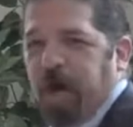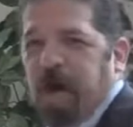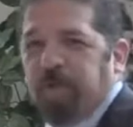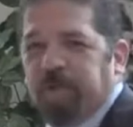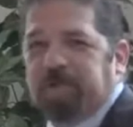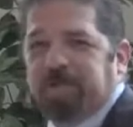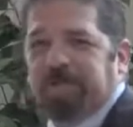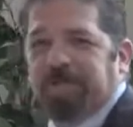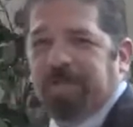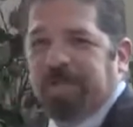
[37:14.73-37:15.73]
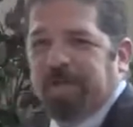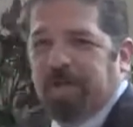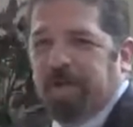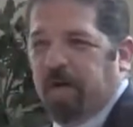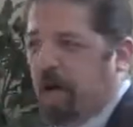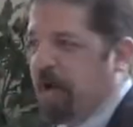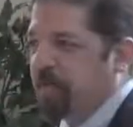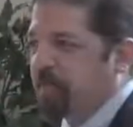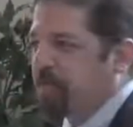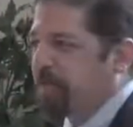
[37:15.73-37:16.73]
doctrines
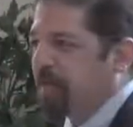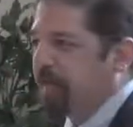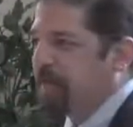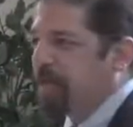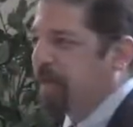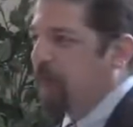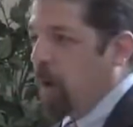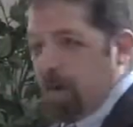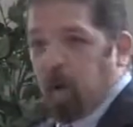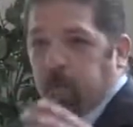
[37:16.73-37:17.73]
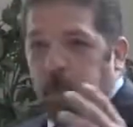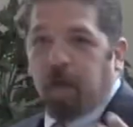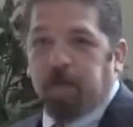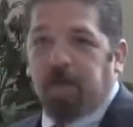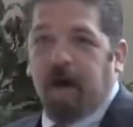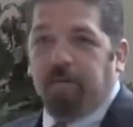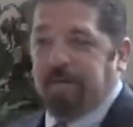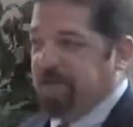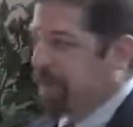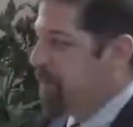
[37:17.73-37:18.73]
of, they're important
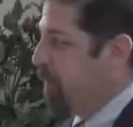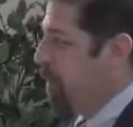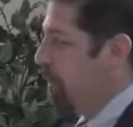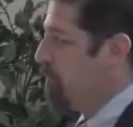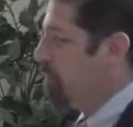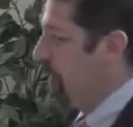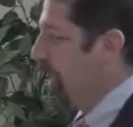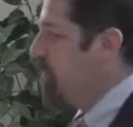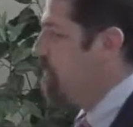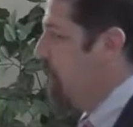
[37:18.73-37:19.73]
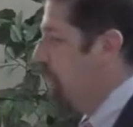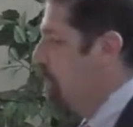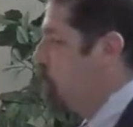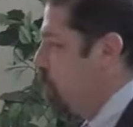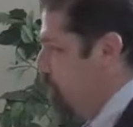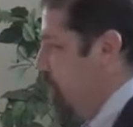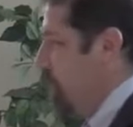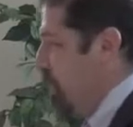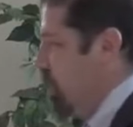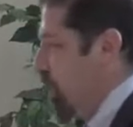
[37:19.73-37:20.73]
obviously, but they're of less comparable
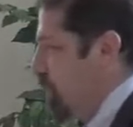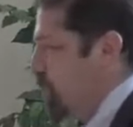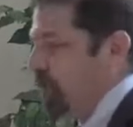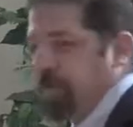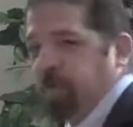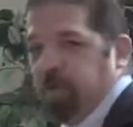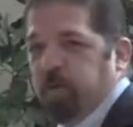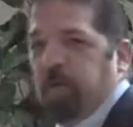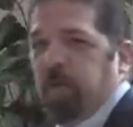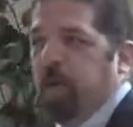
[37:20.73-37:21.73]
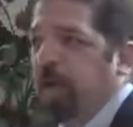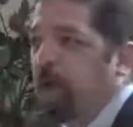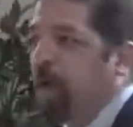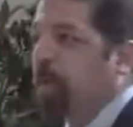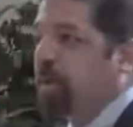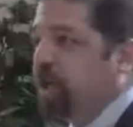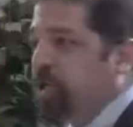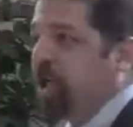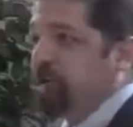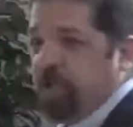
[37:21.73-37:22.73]
significance to the Trinity. But did
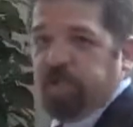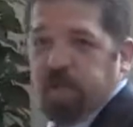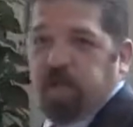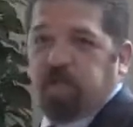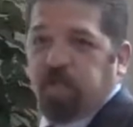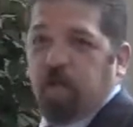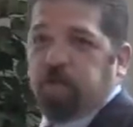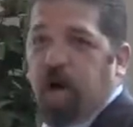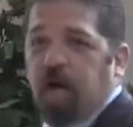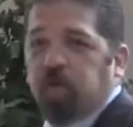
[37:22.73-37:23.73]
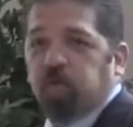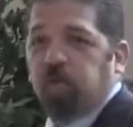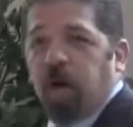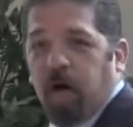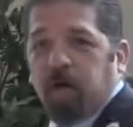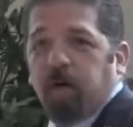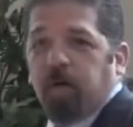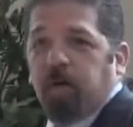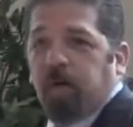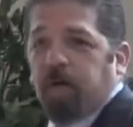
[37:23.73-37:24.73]
Jesus teach that those doctrines were unknown
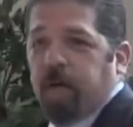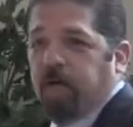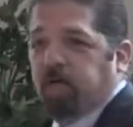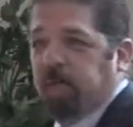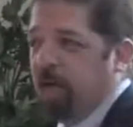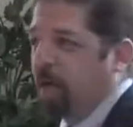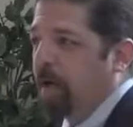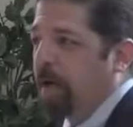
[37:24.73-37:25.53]
in the Old Testament?